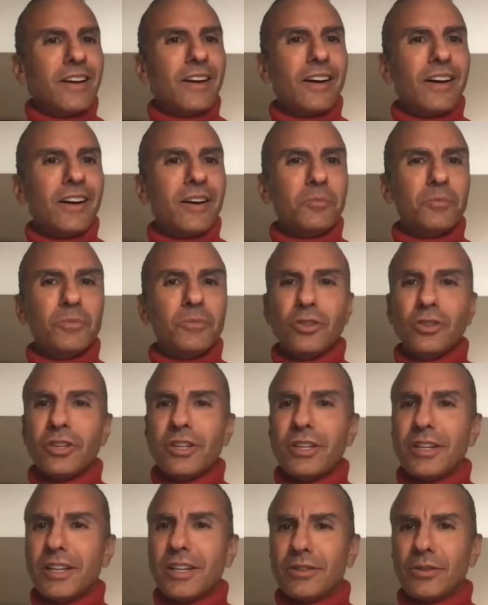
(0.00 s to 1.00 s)
um,
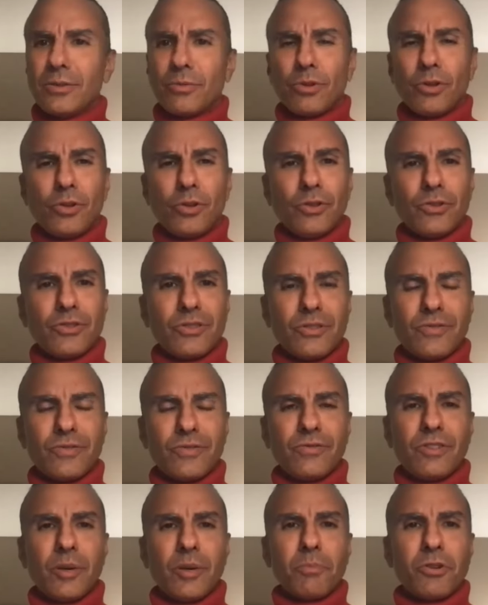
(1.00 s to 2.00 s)
looking at the roles
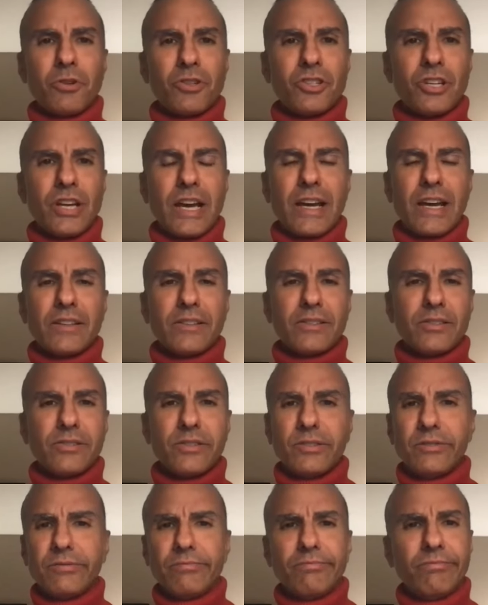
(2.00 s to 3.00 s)
of
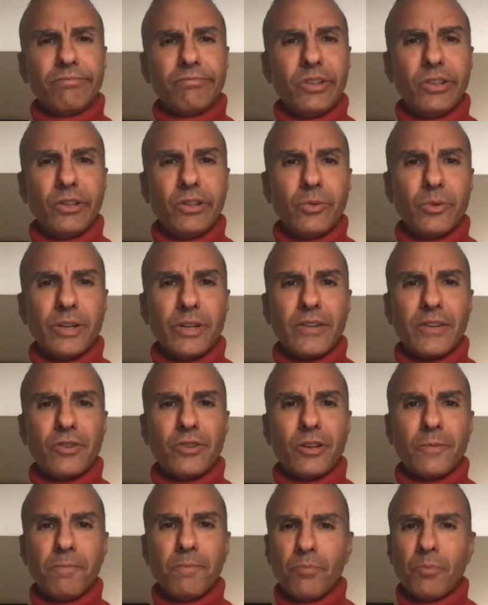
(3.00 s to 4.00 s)
lumberjacks and, you know,
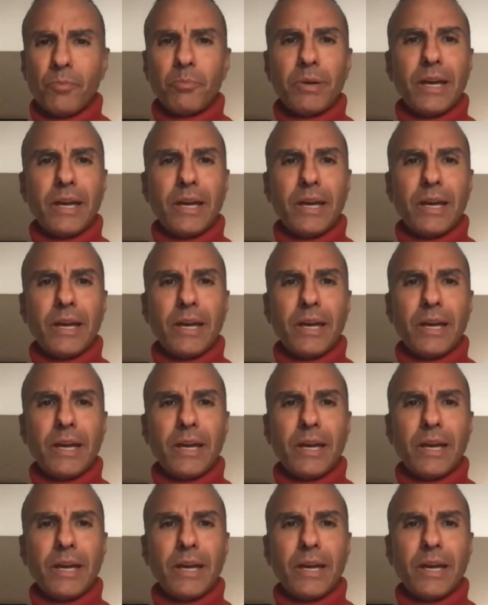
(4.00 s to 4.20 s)
whatever,